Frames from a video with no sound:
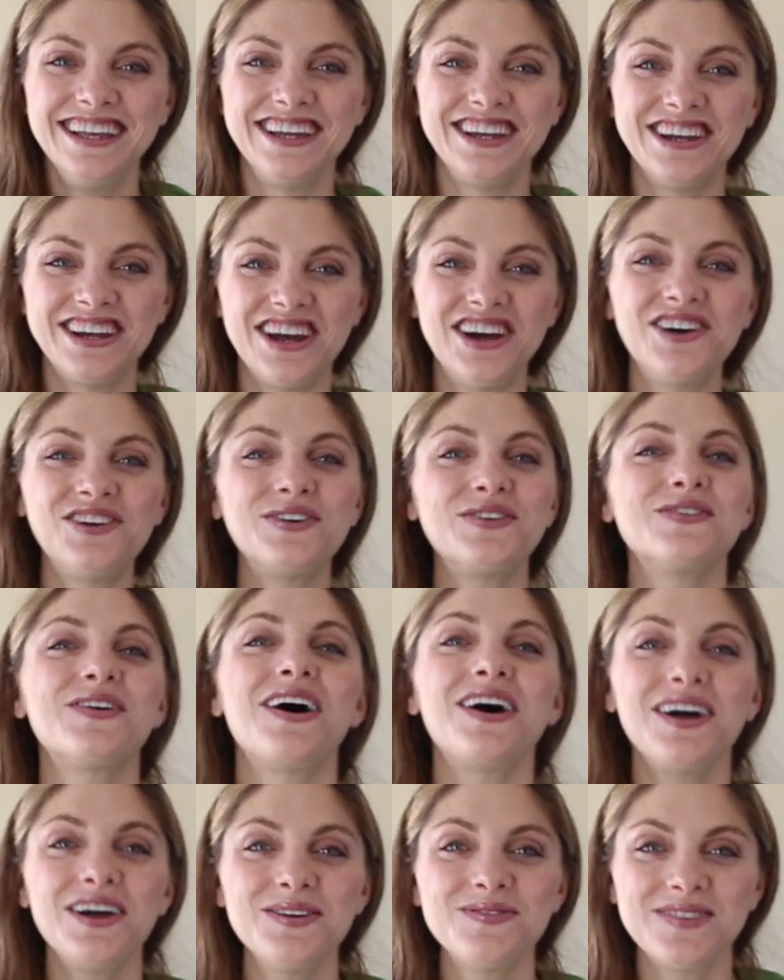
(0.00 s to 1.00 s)
You know, we've
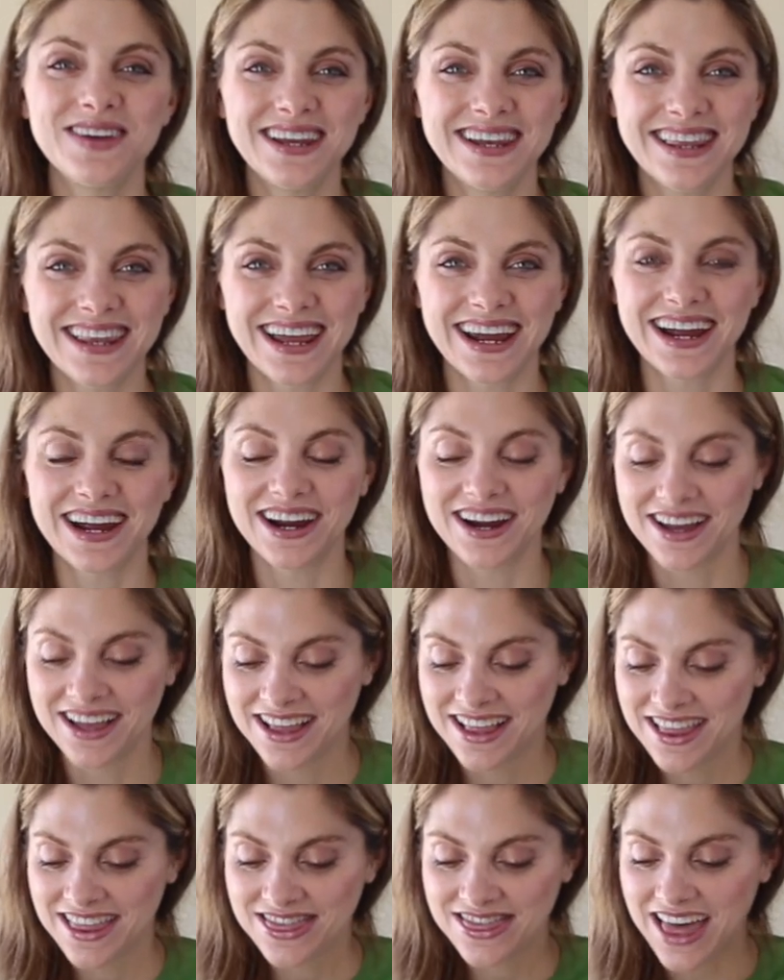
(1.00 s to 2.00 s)
all been there.
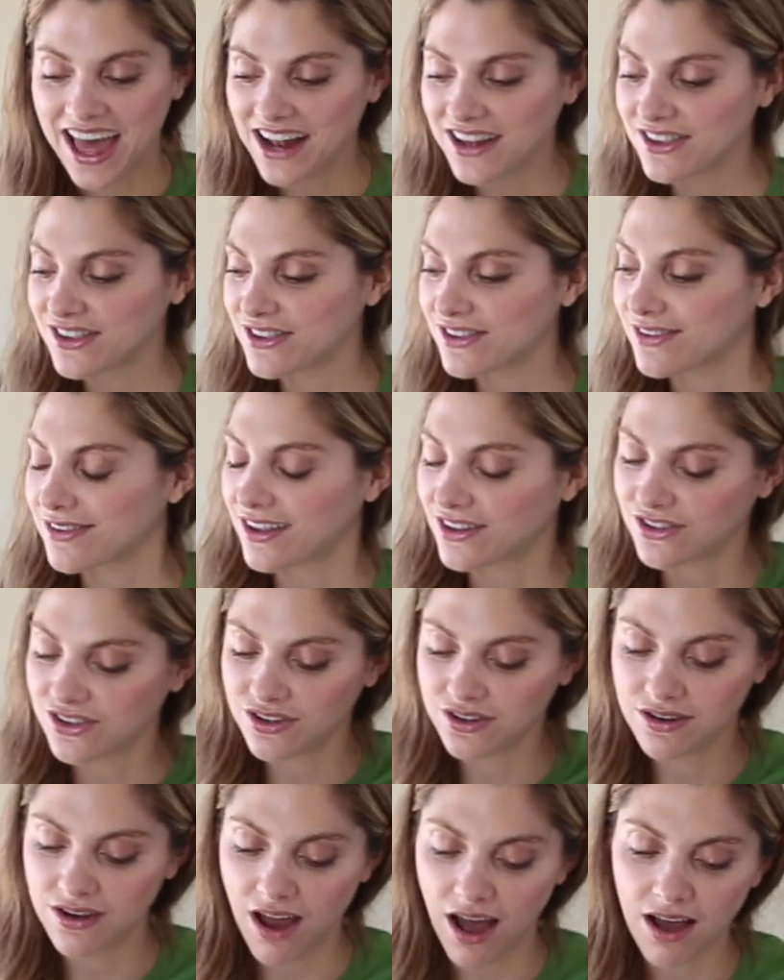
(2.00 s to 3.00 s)
That's
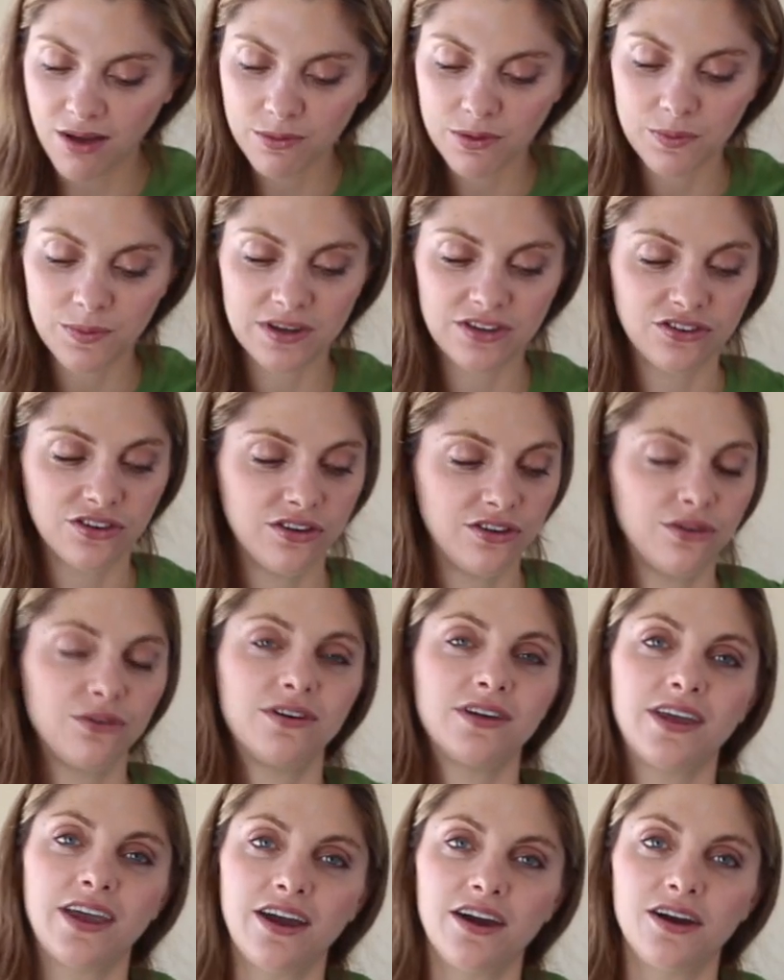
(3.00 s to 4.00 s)
not what we should do
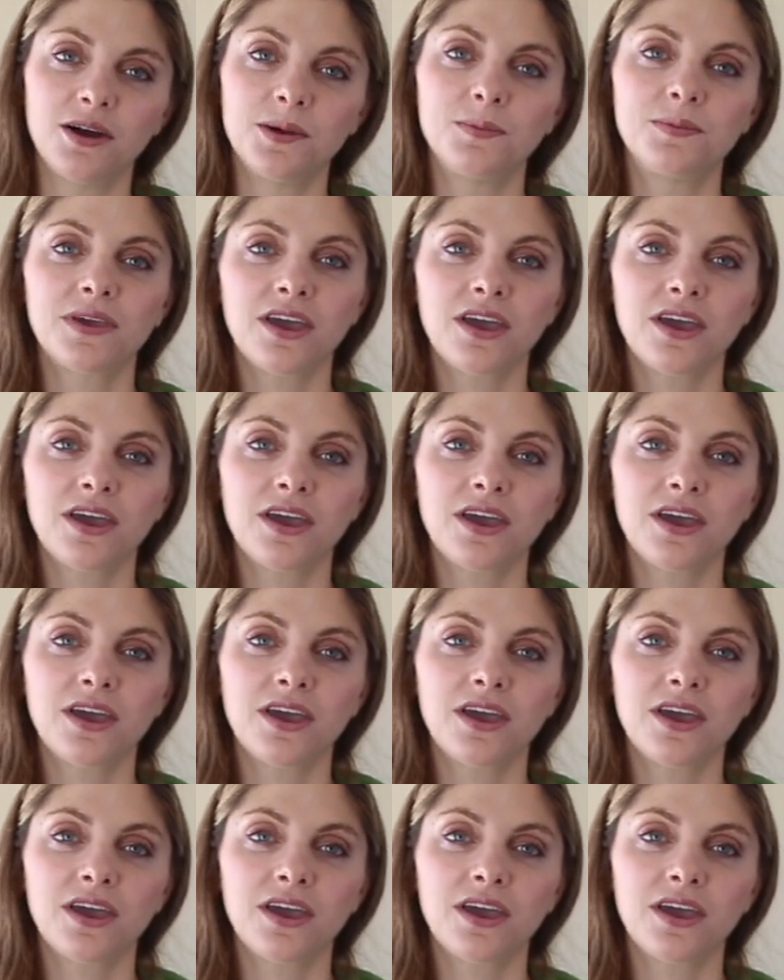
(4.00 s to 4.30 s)
to carob.